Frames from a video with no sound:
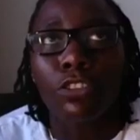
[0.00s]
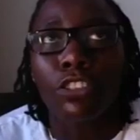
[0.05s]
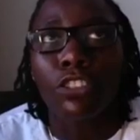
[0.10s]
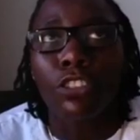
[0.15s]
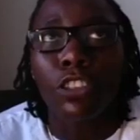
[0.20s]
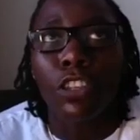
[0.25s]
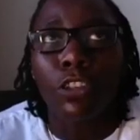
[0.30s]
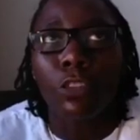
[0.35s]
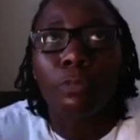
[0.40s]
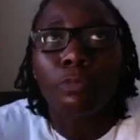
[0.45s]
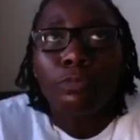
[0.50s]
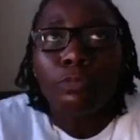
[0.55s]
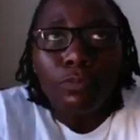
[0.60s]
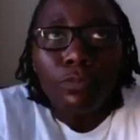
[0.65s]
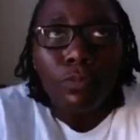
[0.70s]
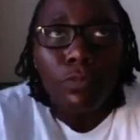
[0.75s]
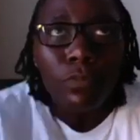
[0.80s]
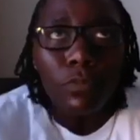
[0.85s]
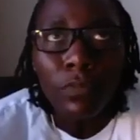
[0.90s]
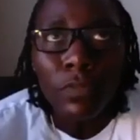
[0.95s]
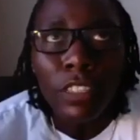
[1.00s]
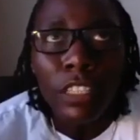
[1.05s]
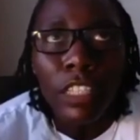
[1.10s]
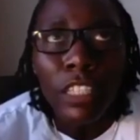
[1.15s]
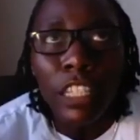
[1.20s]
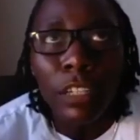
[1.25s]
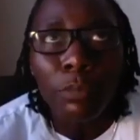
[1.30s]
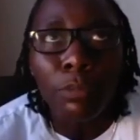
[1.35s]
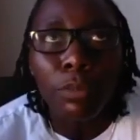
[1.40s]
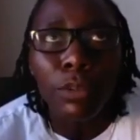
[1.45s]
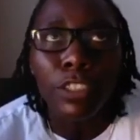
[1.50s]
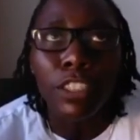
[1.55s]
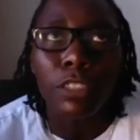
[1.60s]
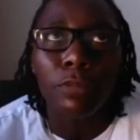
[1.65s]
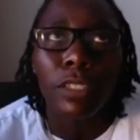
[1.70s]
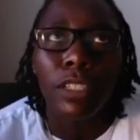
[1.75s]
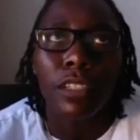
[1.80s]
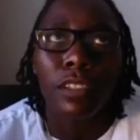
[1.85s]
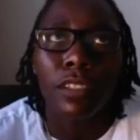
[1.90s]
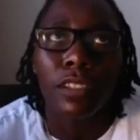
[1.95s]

him pushing me